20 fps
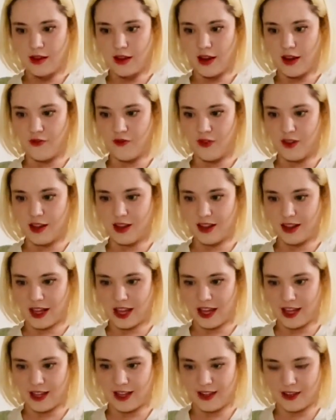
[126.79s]
I feel
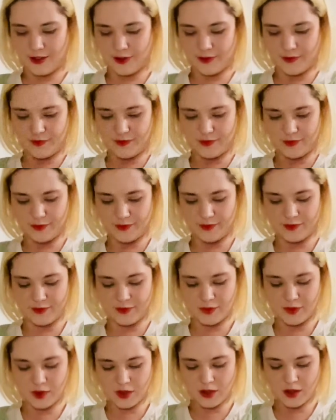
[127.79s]
like
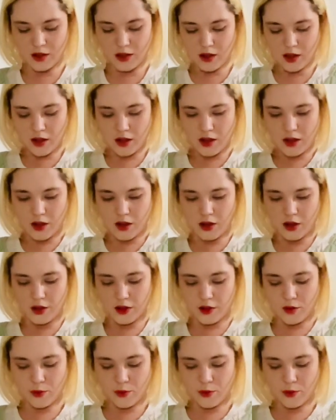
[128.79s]
on